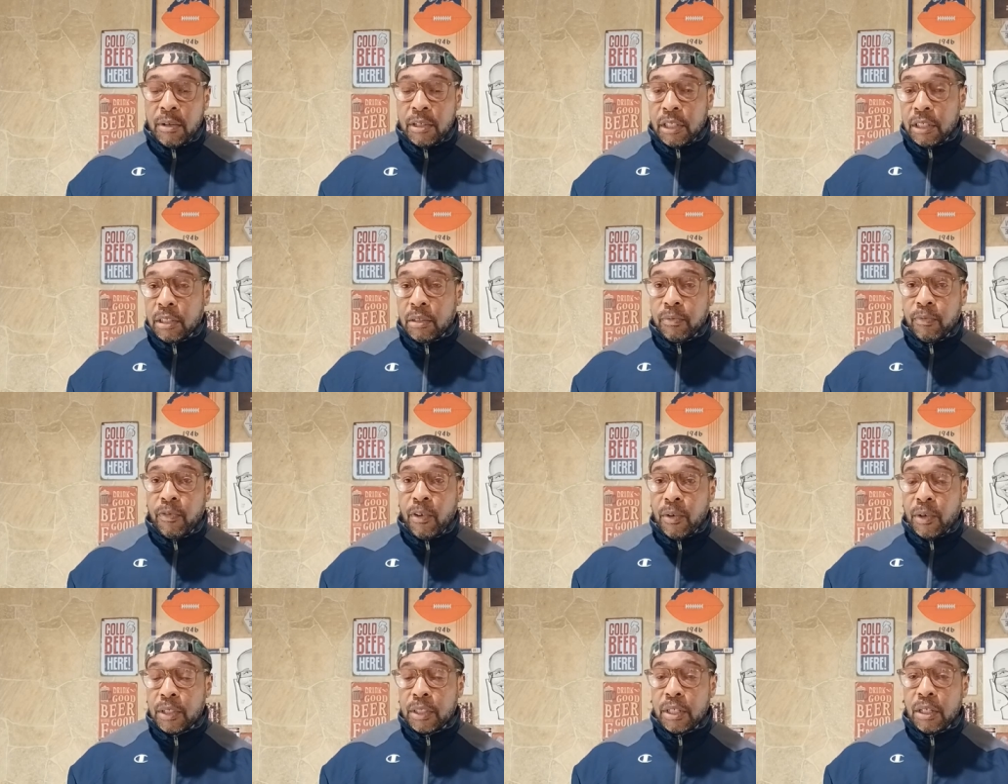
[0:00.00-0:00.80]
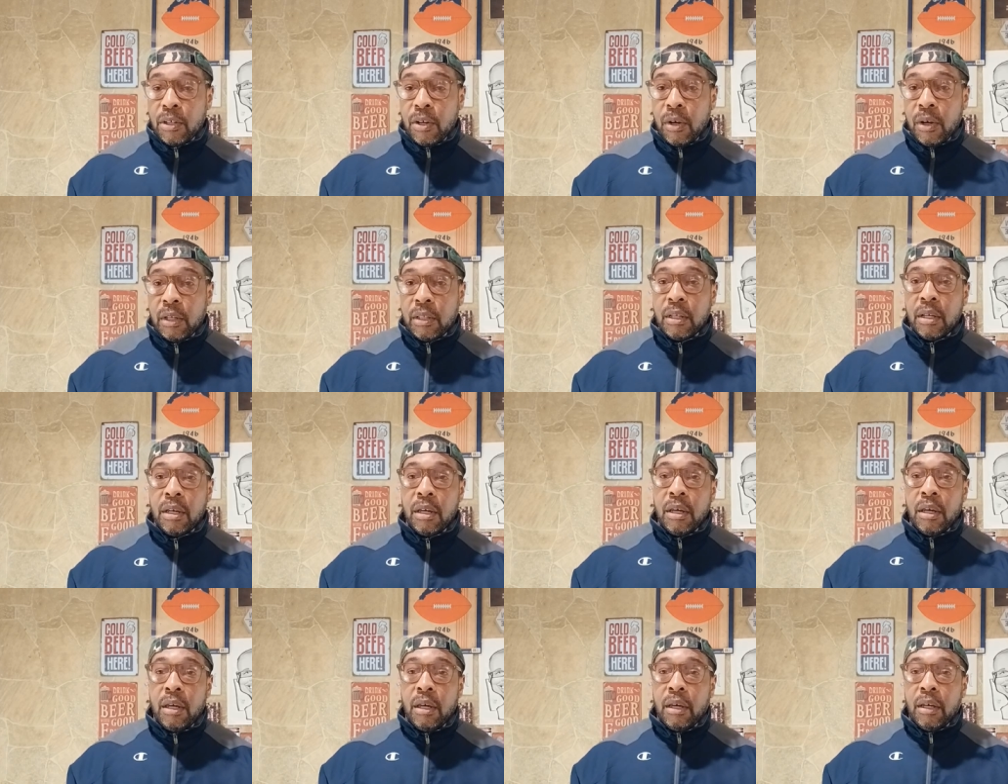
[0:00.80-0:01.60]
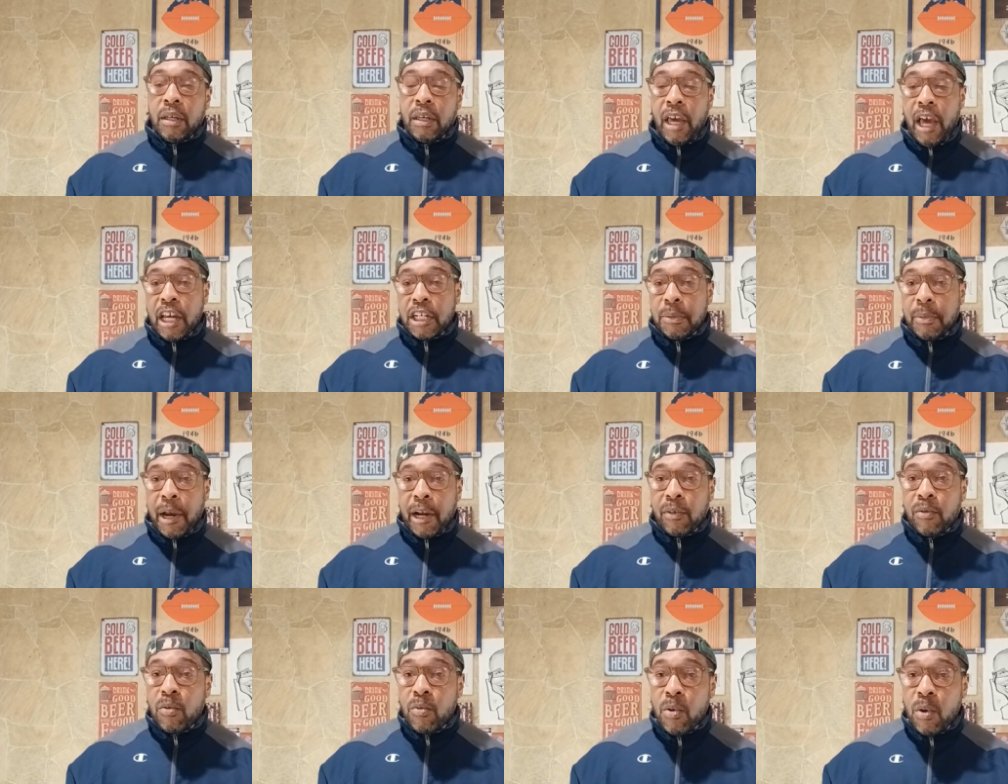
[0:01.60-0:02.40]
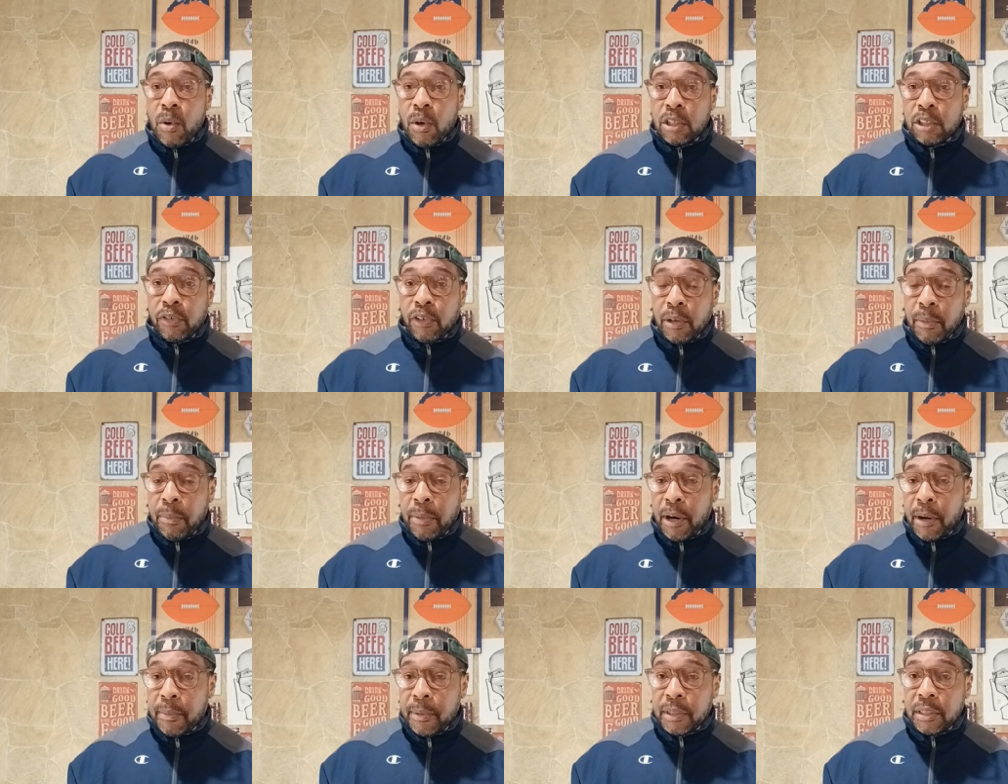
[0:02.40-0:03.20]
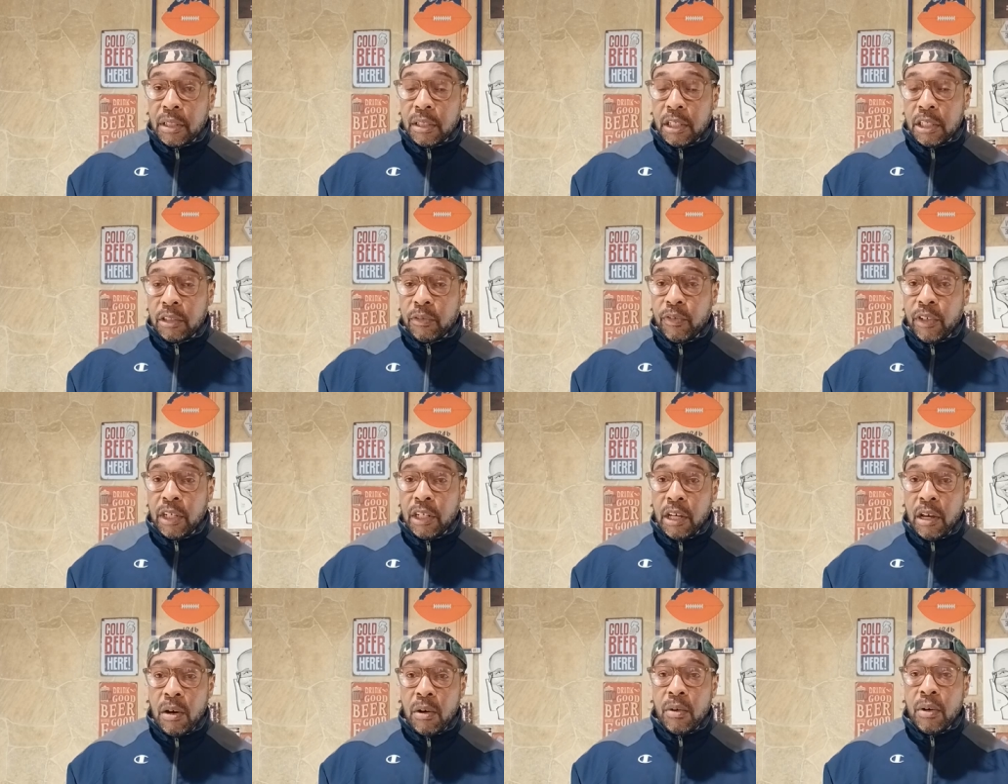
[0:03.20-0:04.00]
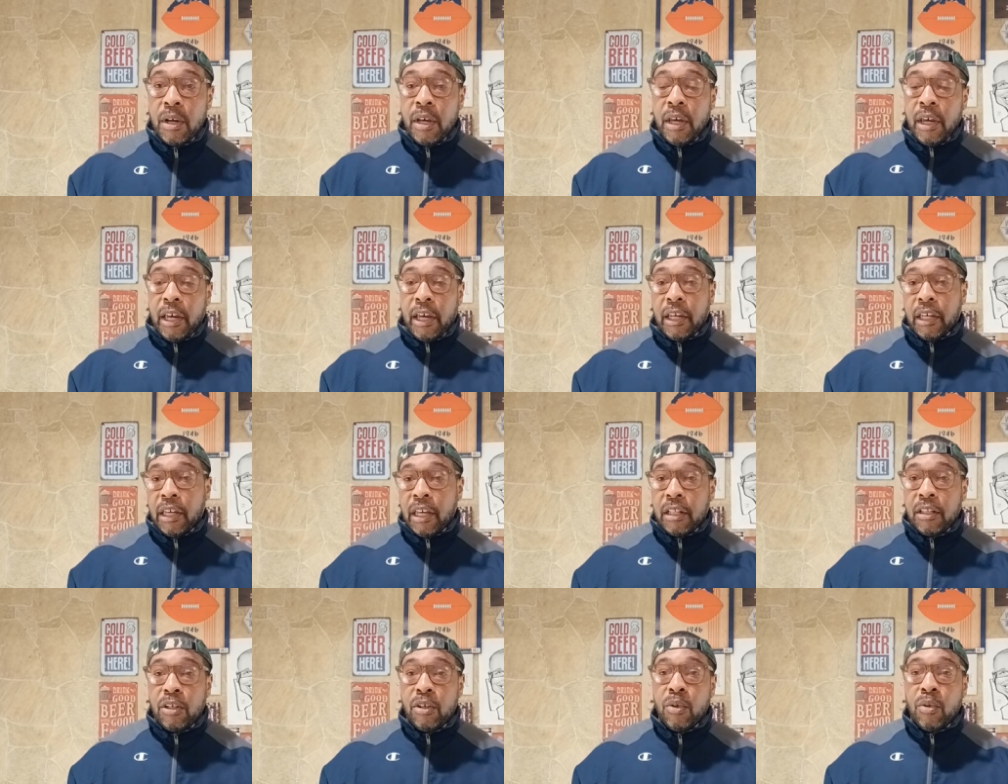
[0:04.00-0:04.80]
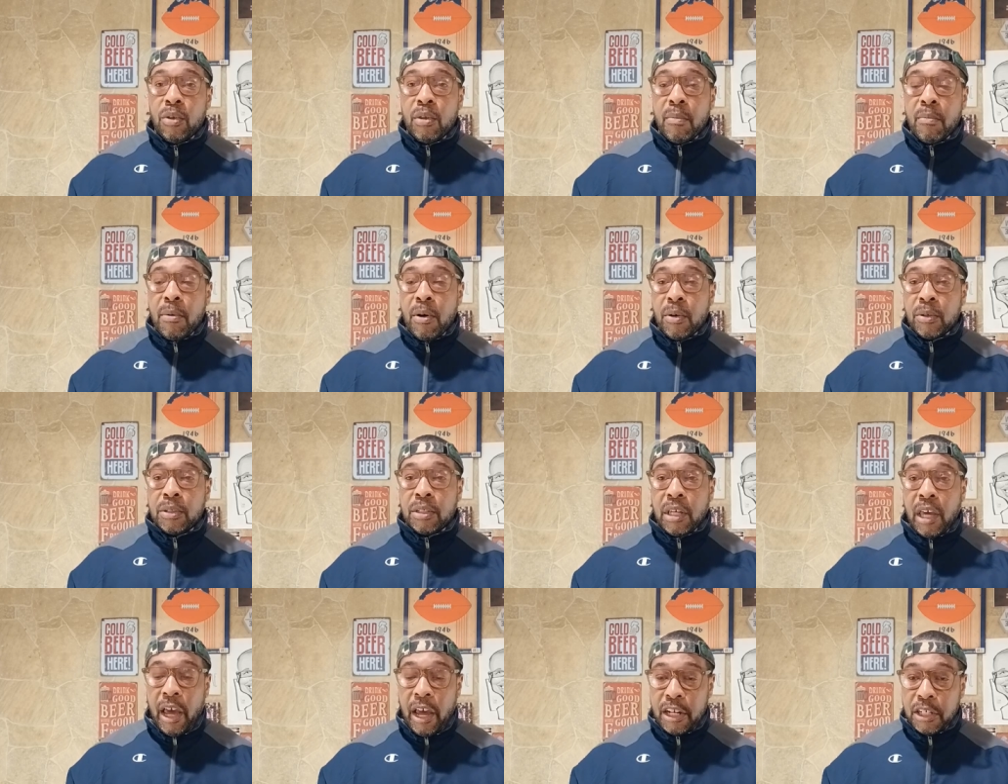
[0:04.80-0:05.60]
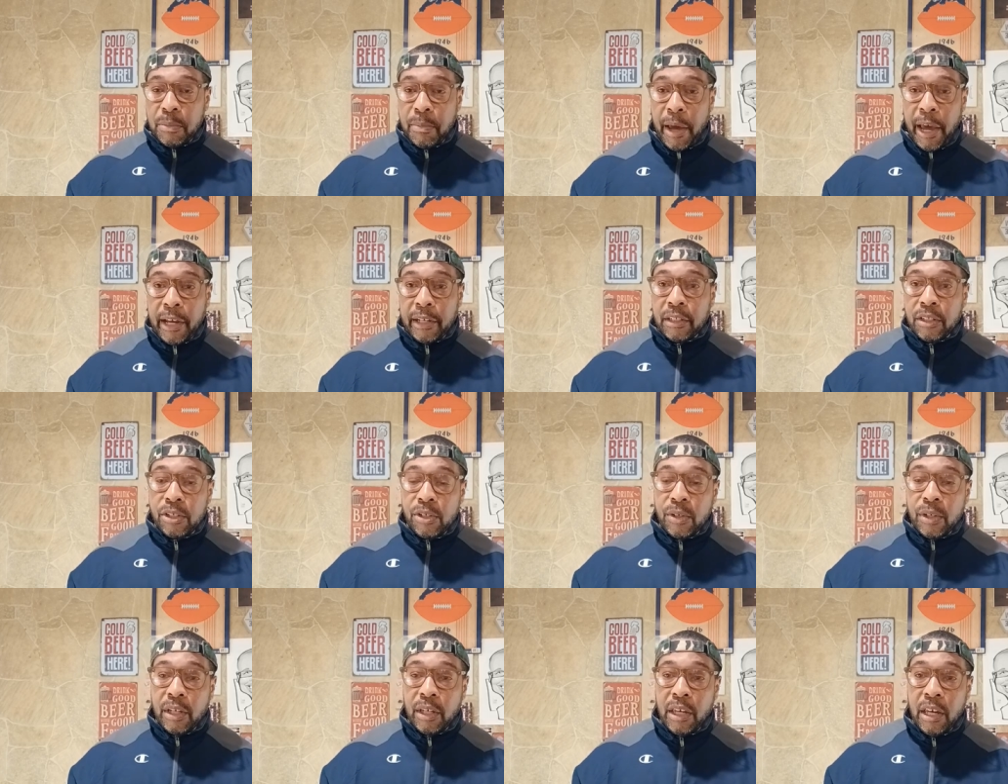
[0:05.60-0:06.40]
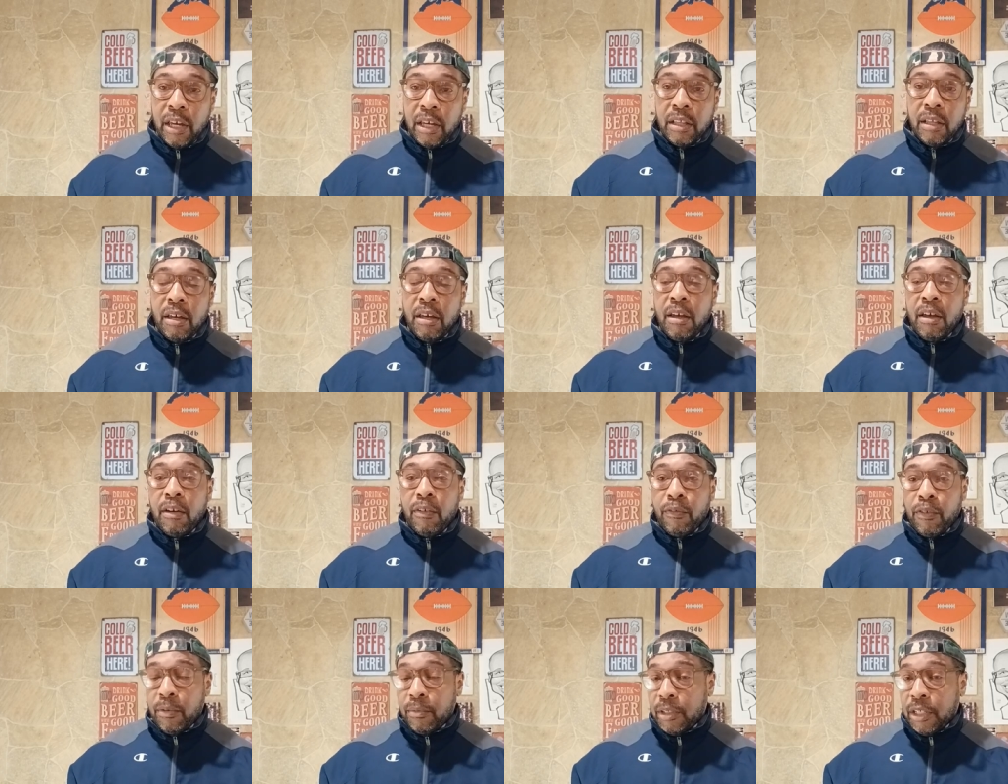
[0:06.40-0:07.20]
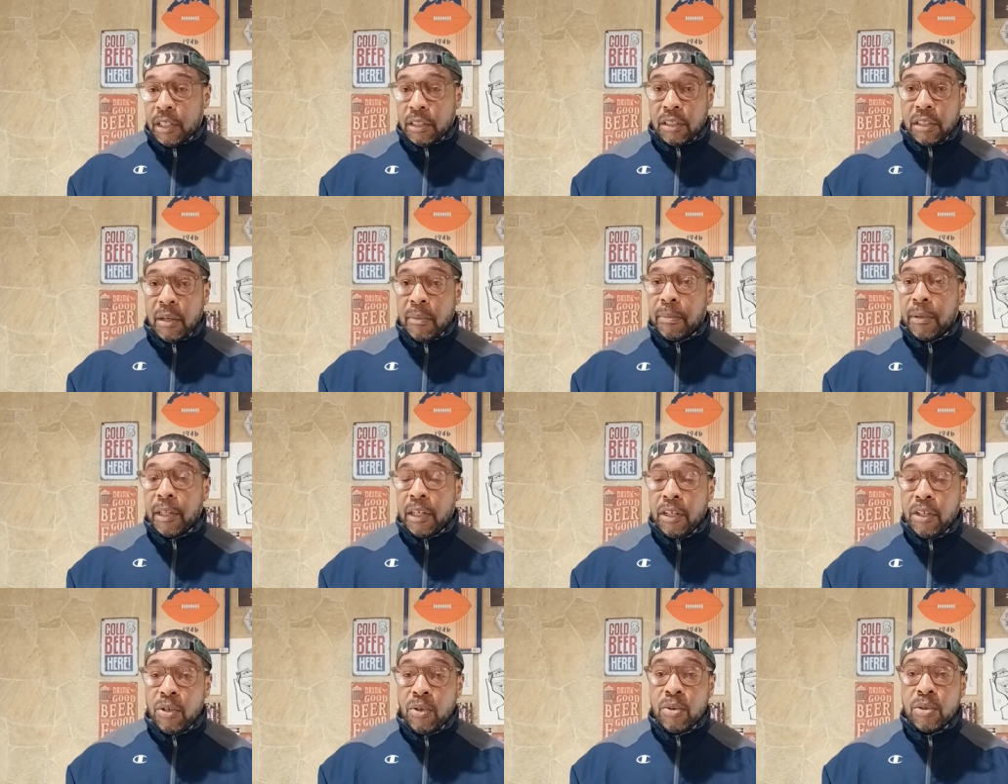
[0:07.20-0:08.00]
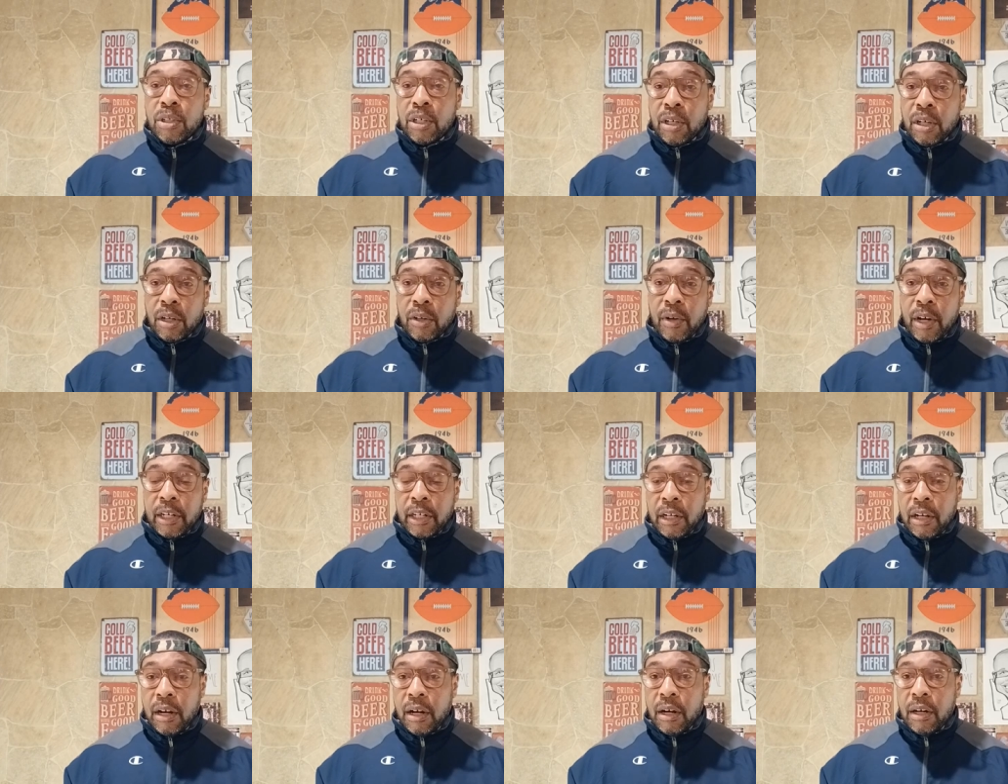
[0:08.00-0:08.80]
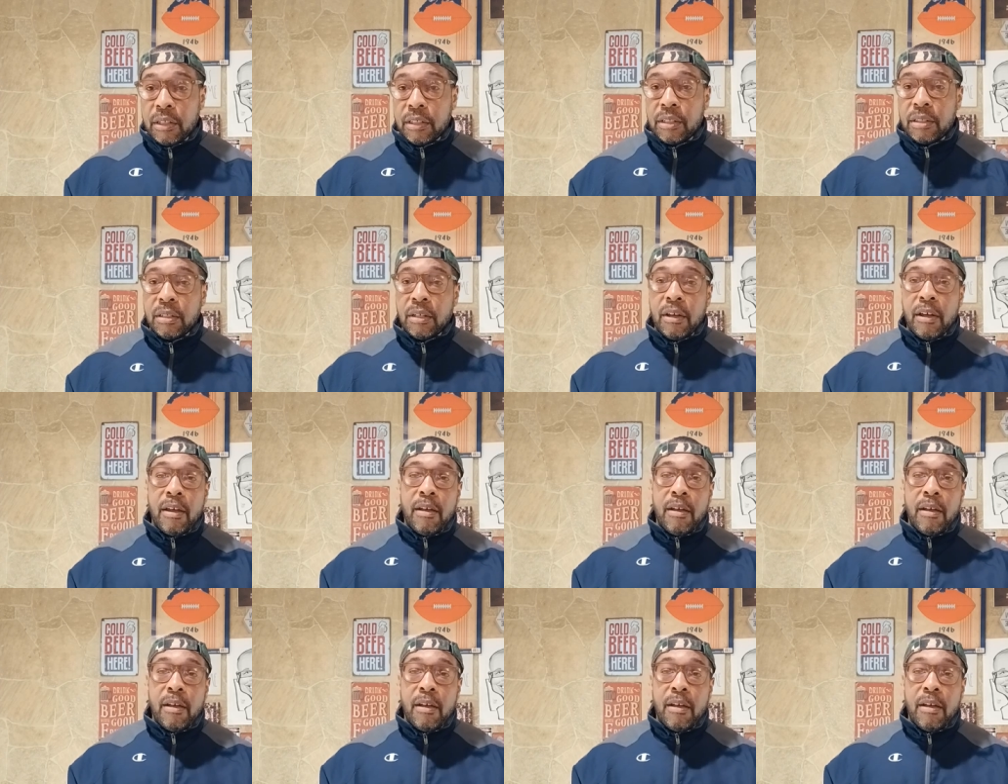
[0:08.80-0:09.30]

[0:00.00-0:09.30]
We're just focusing on cashback rewards for the purpose of this video and getting you the most cash back that you can get from just simply using your credit cards